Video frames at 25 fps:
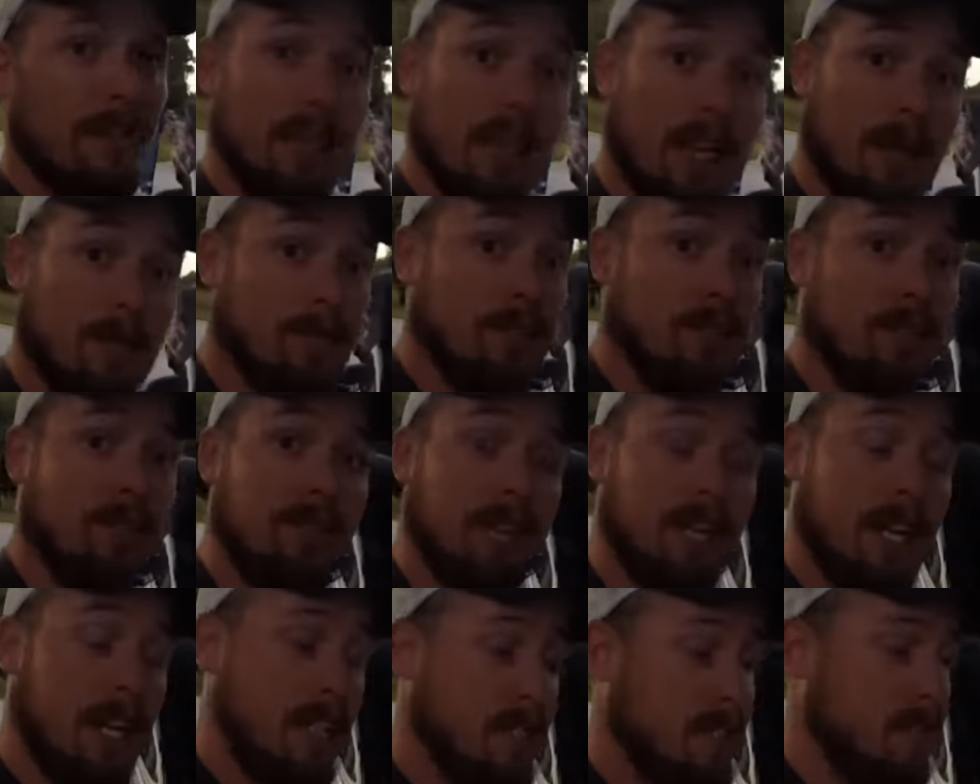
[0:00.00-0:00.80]
I'm sure
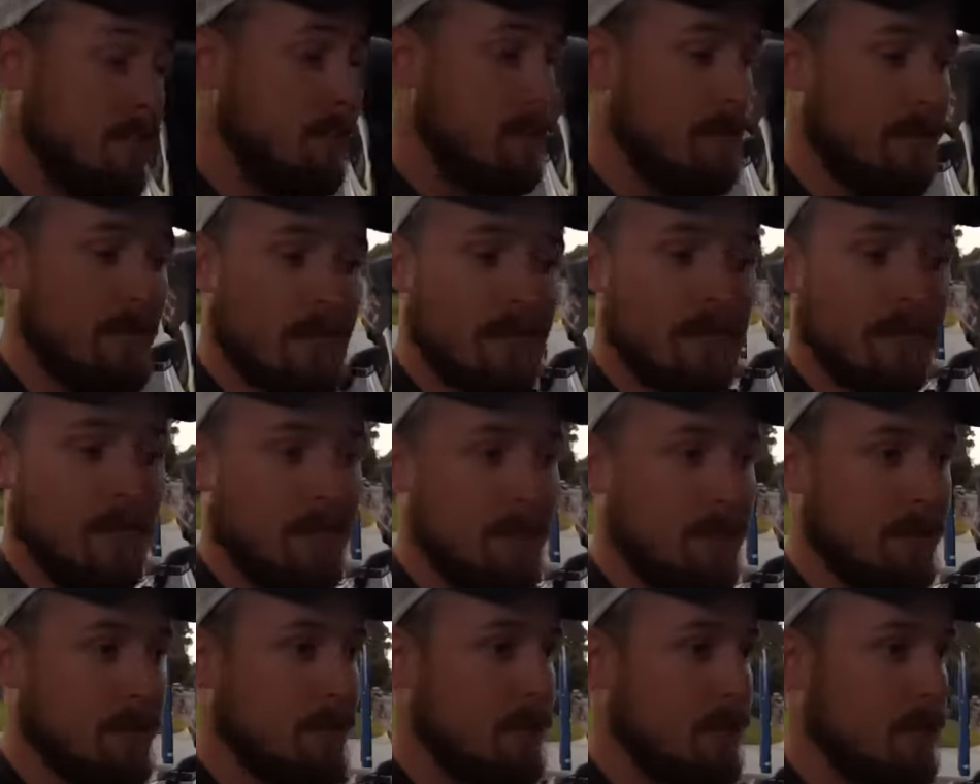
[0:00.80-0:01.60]
you guys, if you're fishing
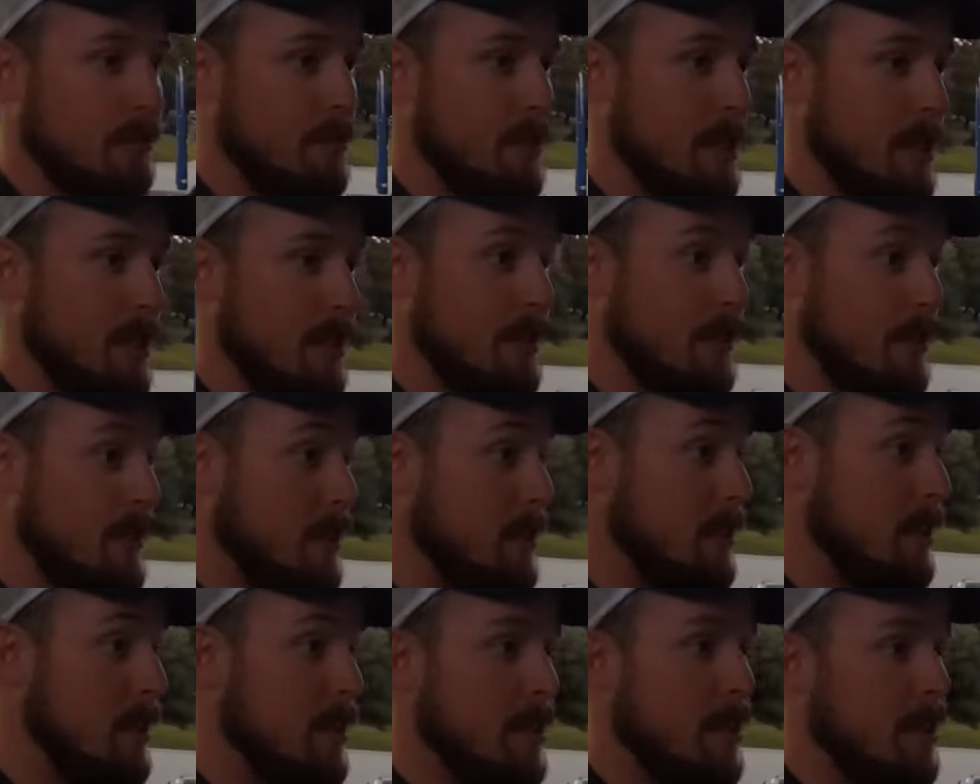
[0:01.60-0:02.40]
it, you'll see me out
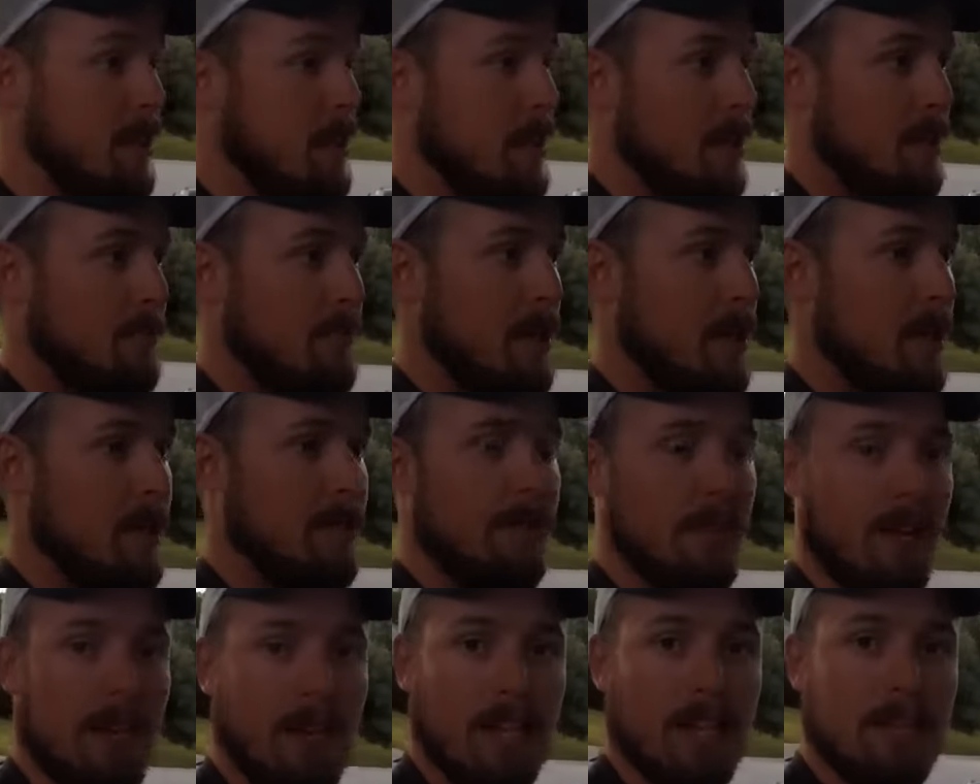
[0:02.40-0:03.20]
there. I'm not a
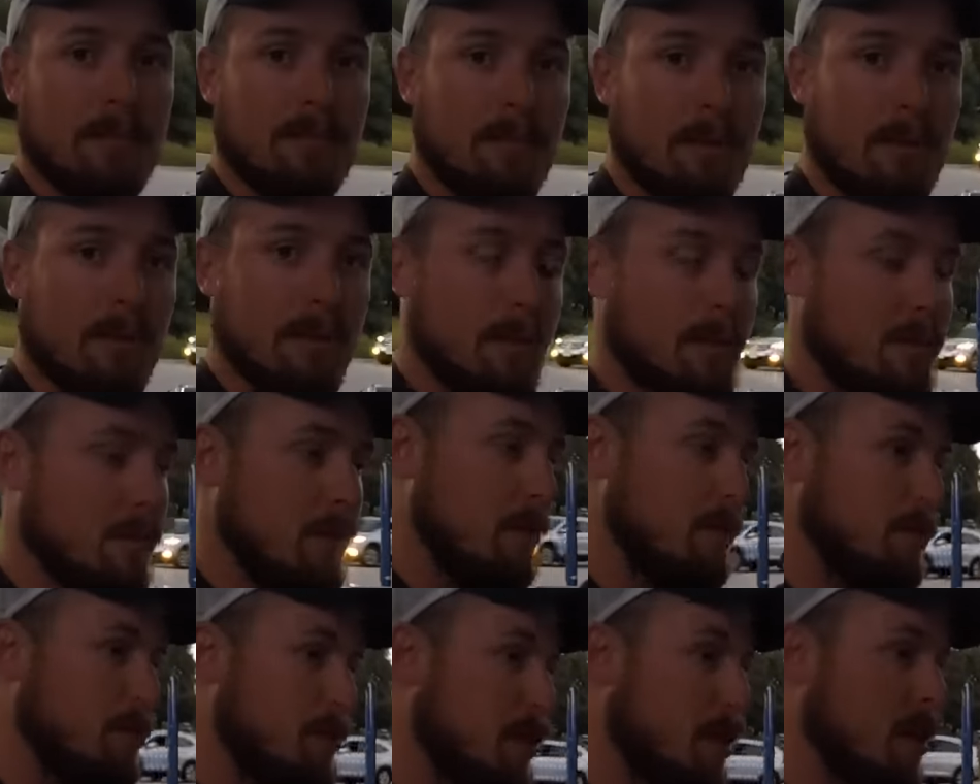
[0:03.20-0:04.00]
talkative person, so
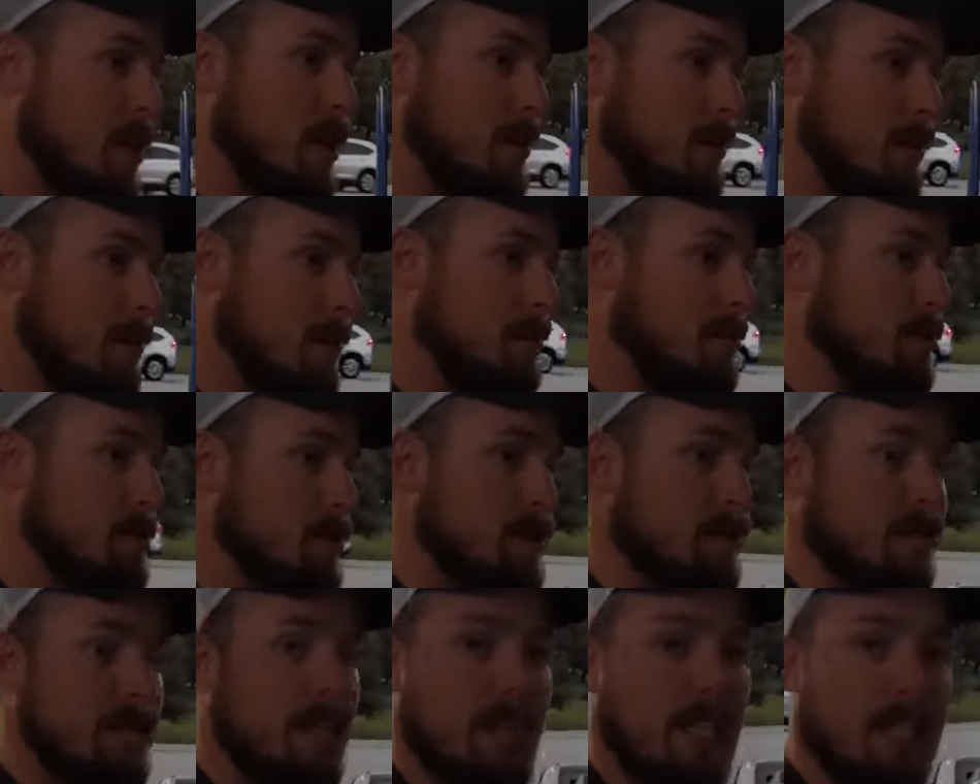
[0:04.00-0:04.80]
I probably will
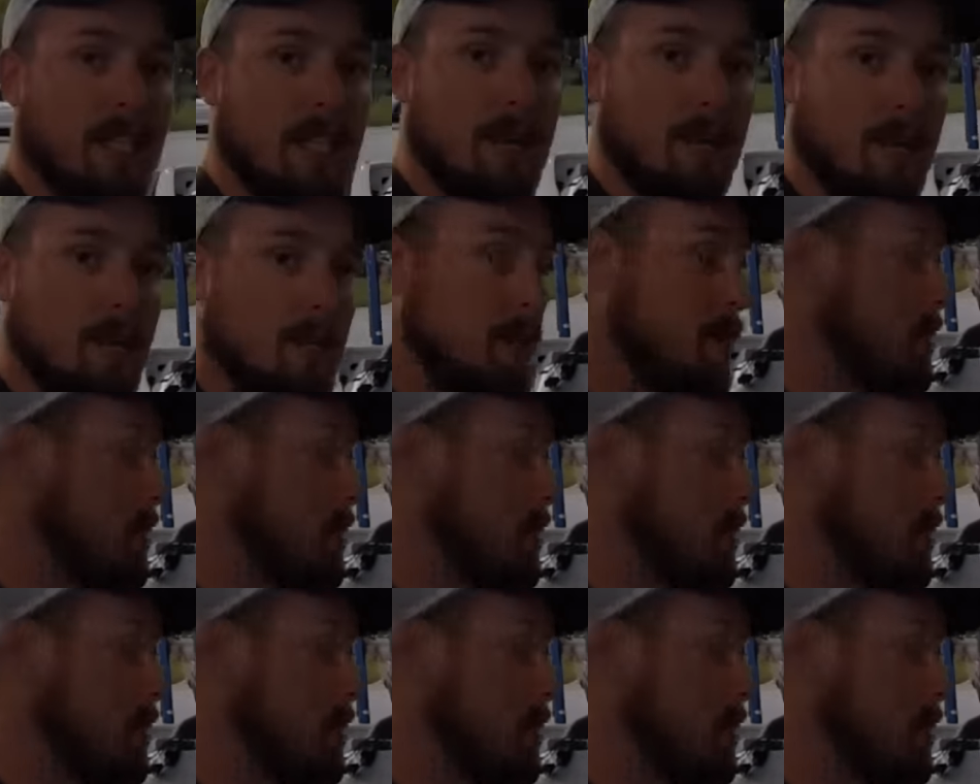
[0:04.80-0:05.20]
just kind of keep to